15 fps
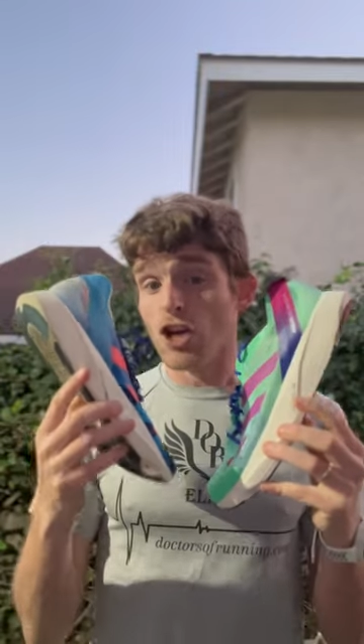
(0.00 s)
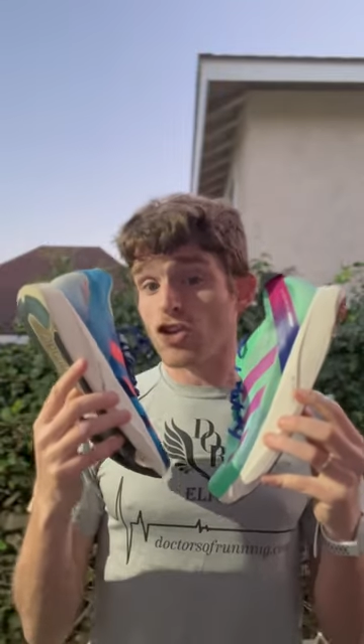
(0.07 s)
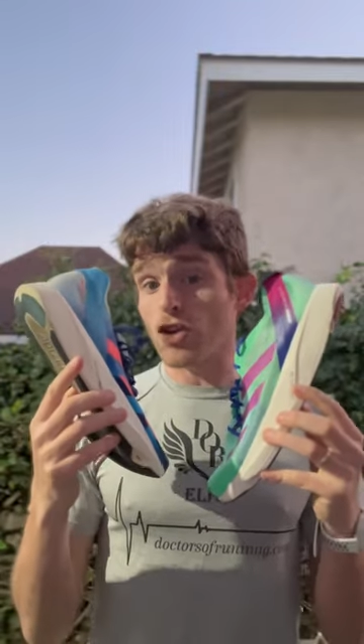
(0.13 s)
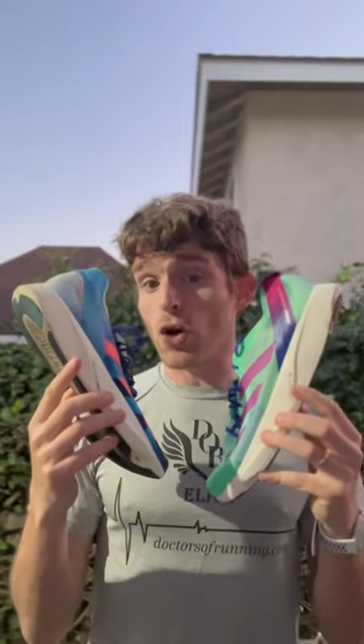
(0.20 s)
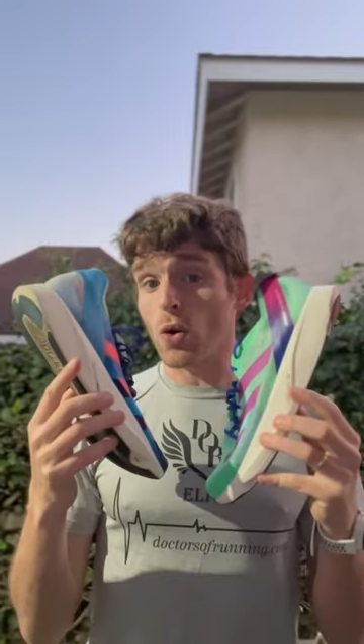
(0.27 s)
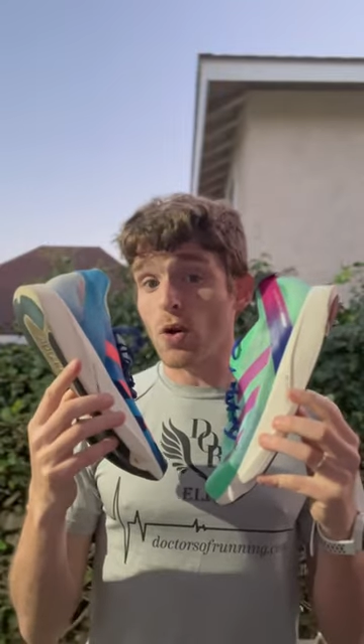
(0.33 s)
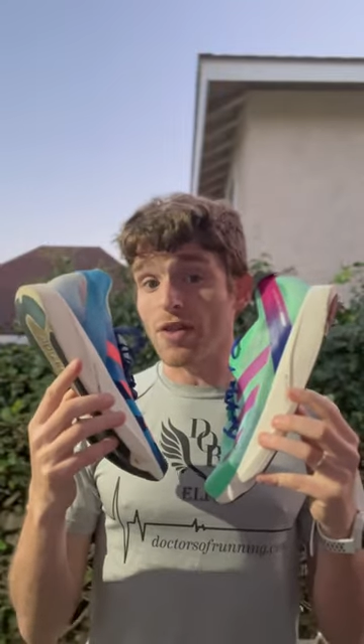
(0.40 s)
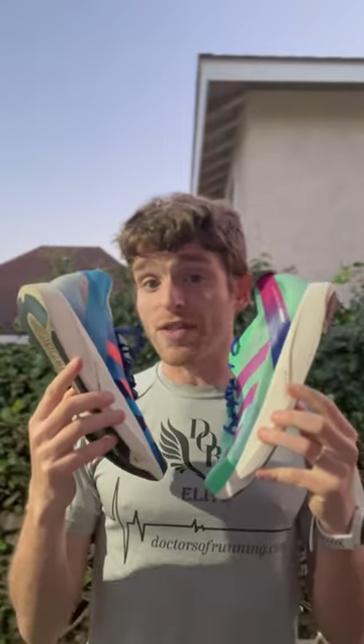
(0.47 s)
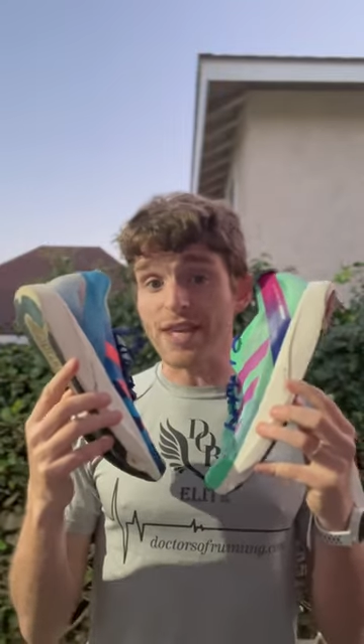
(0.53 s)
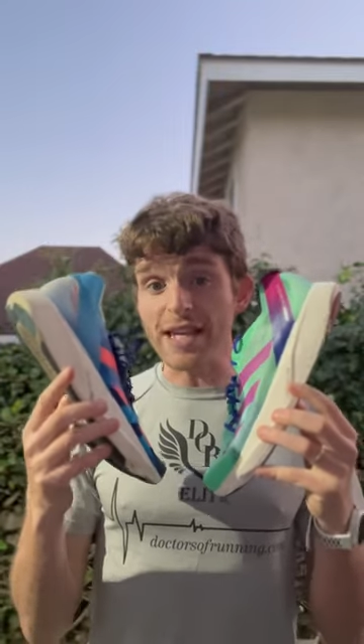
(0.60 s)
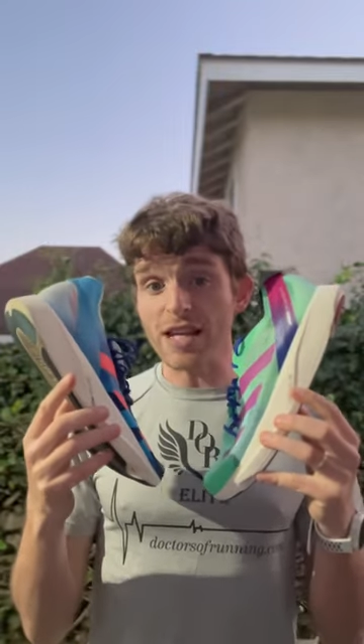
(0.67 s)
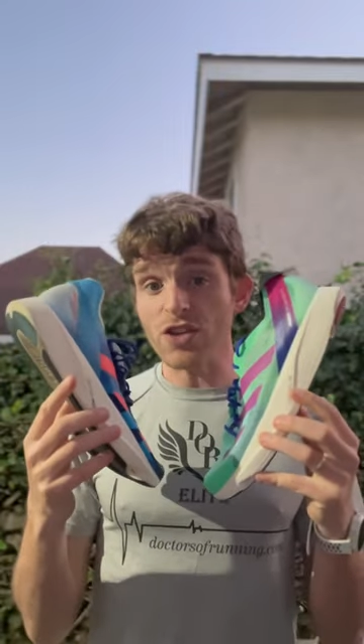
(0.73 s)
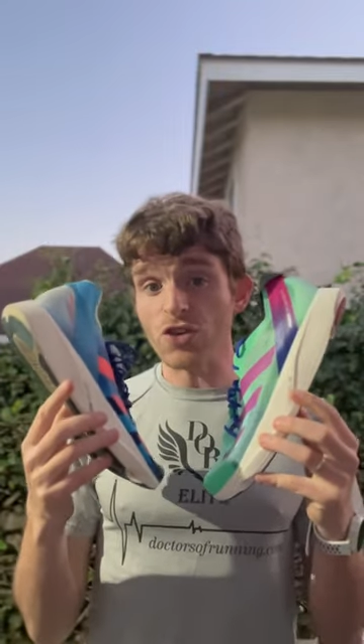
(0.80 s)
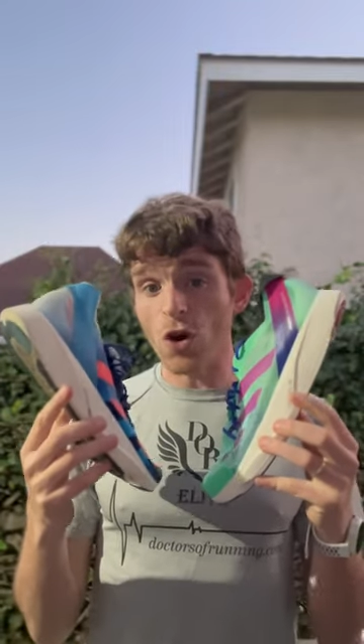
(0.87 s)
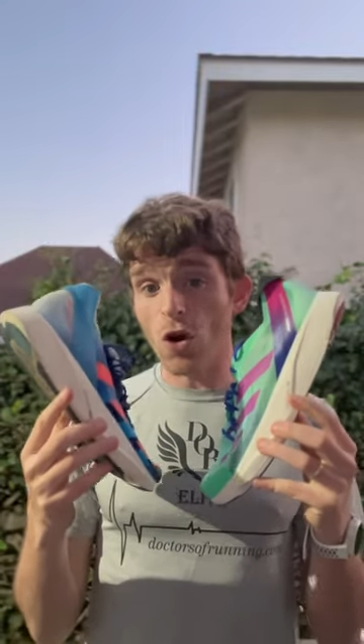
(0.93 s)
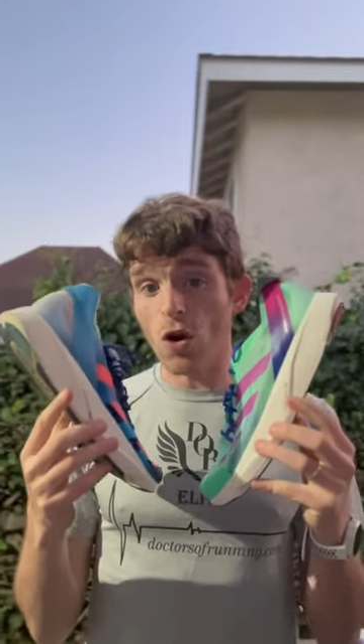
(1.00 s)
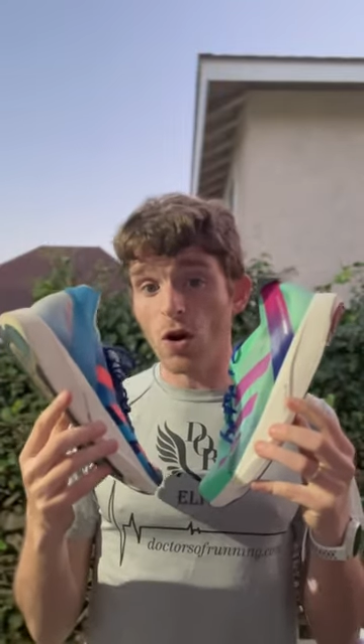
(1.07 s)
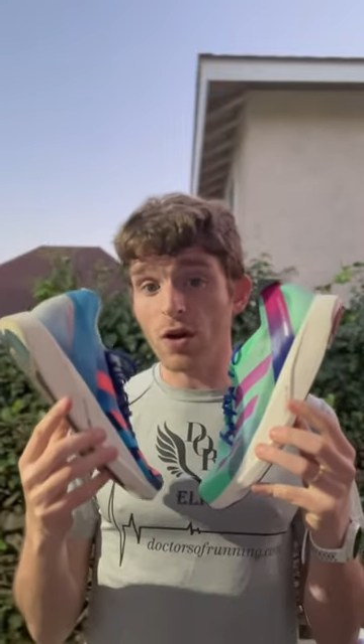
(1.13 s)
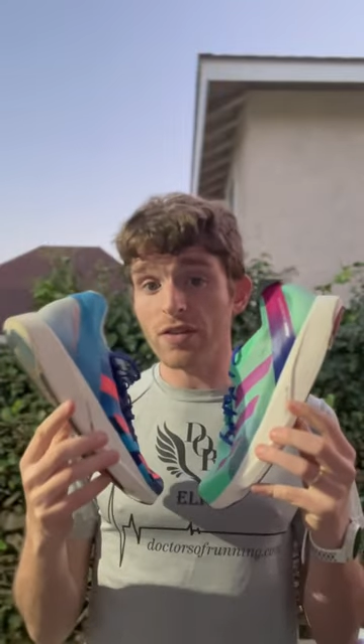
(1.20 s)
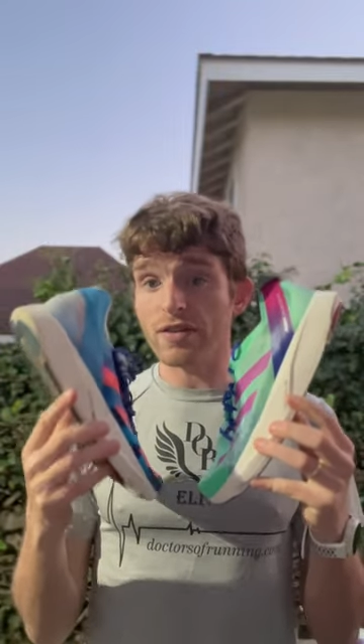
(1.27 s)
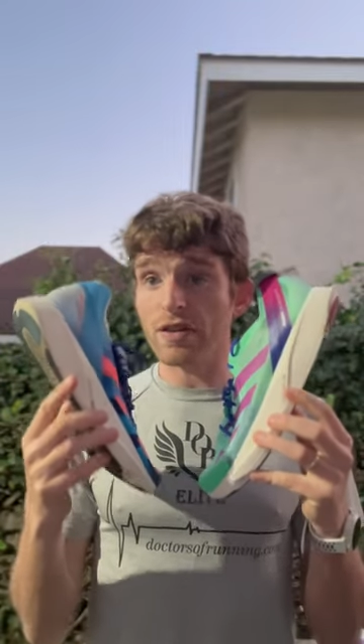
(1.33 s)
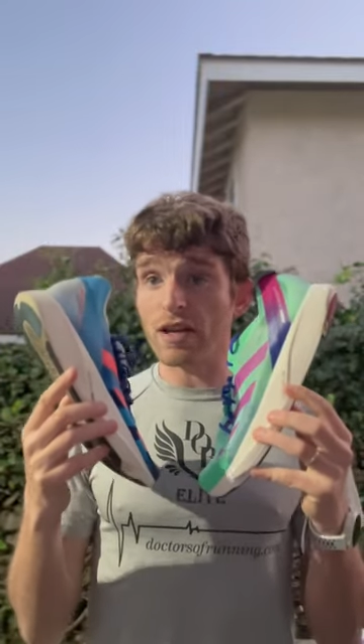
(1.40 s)
So these
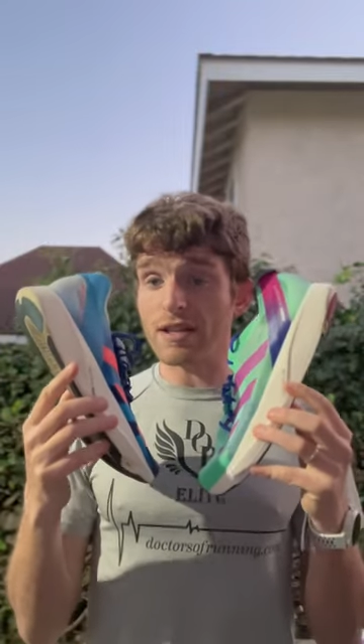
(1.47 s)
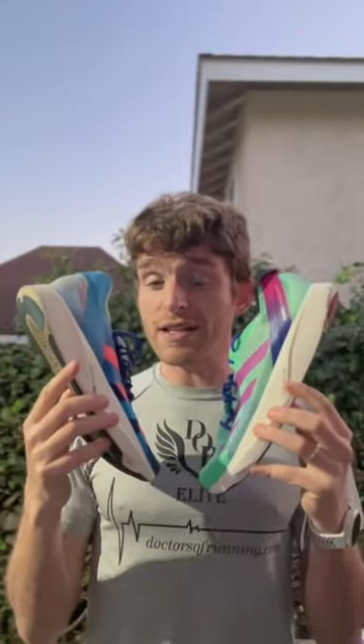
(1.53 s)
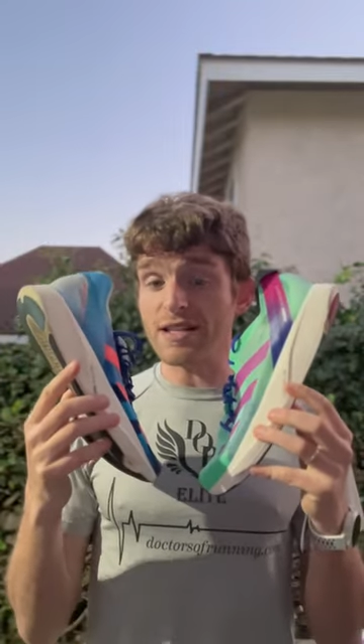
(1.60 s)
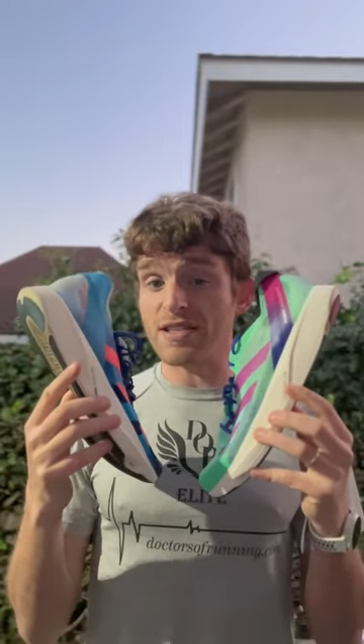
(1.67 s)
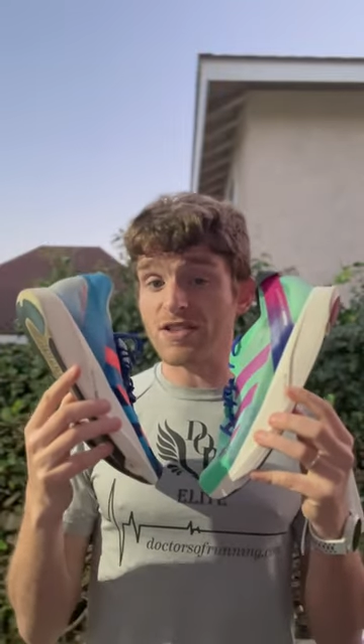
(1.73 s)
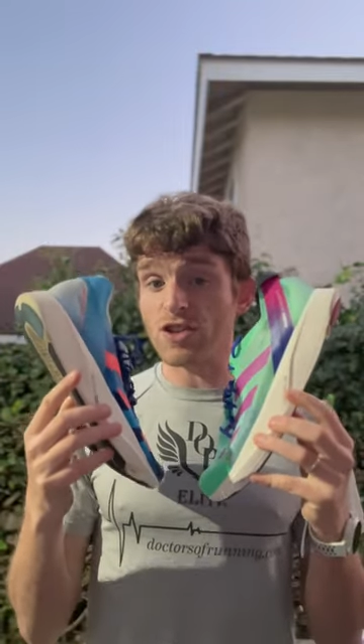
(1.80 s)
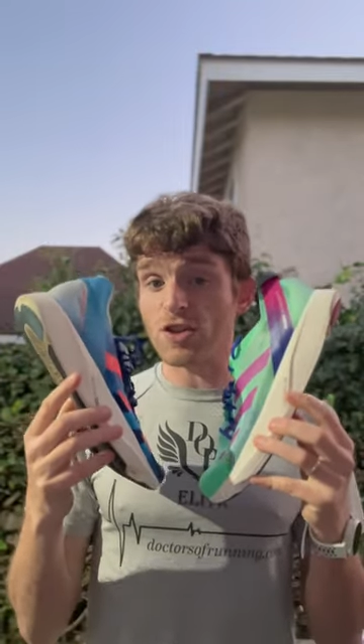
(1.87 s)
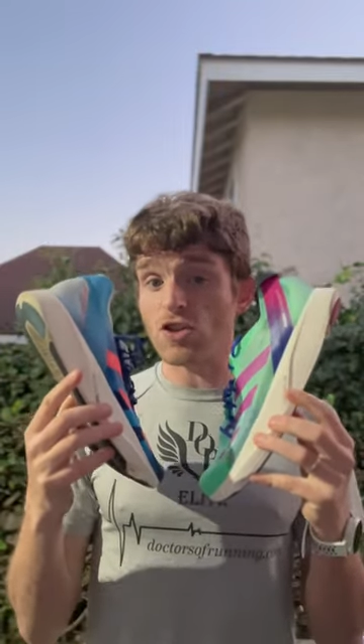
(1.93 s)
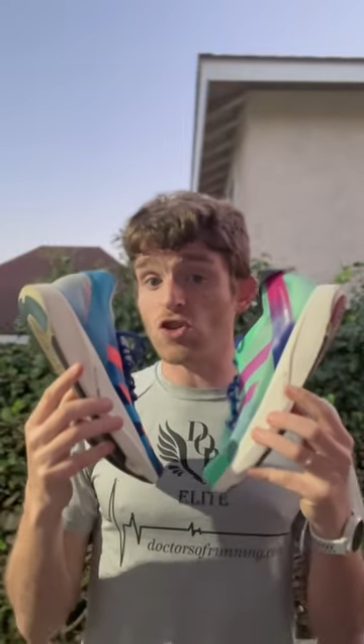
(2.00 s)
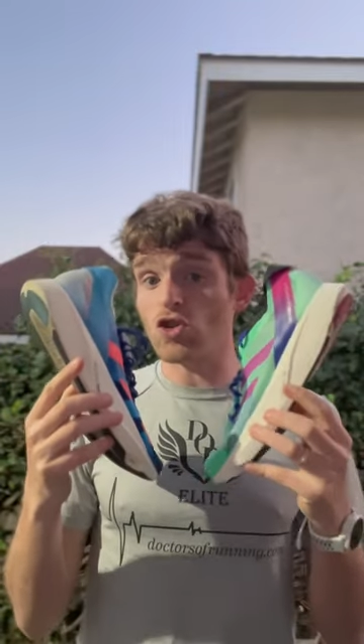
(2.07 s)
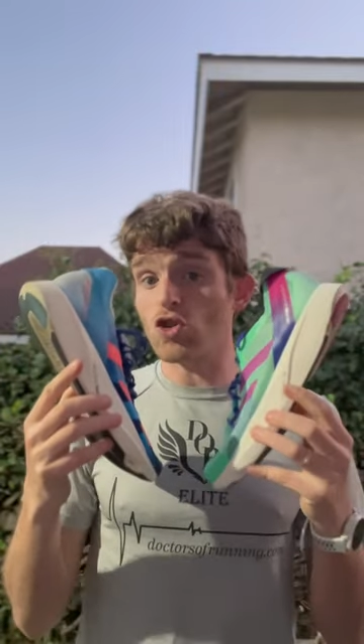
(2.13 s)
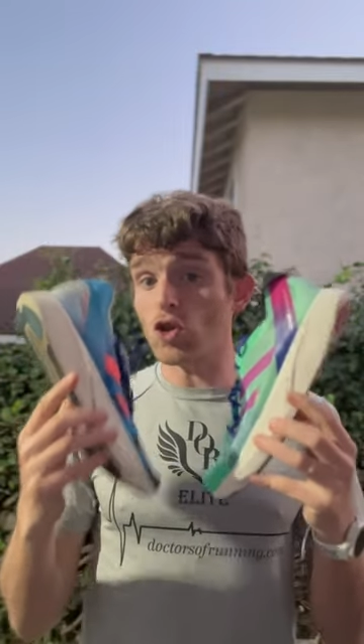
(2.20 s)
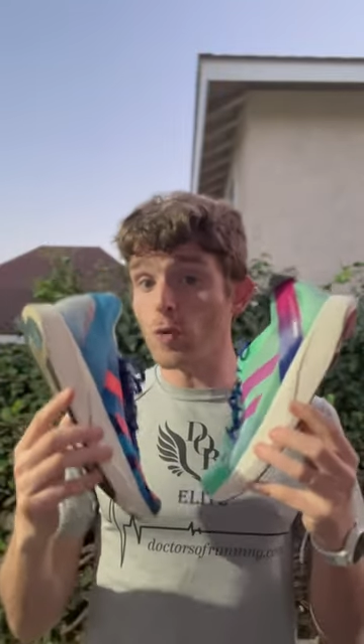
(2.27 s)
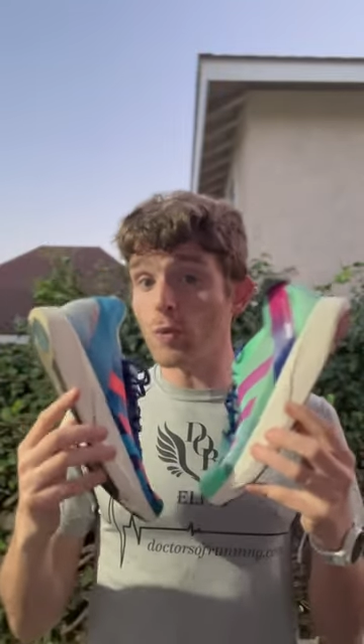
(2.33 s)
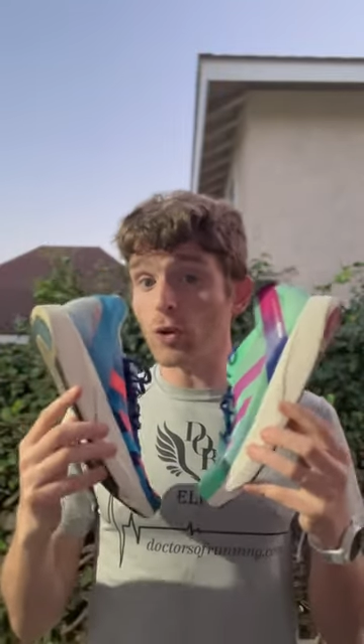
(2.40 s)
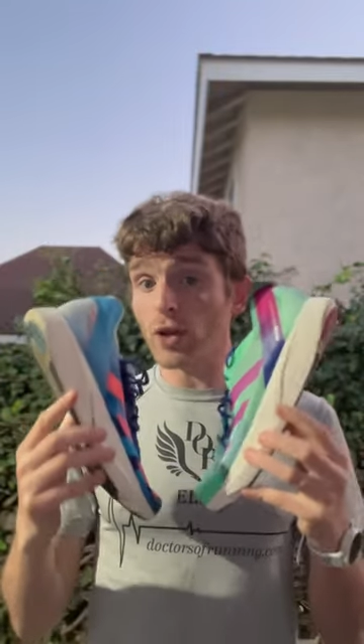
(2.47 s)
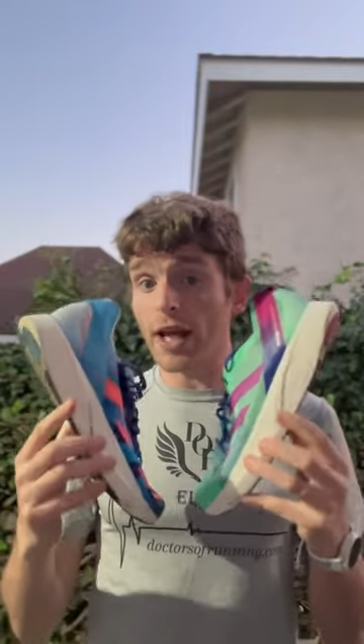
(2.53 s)
are Adidas's super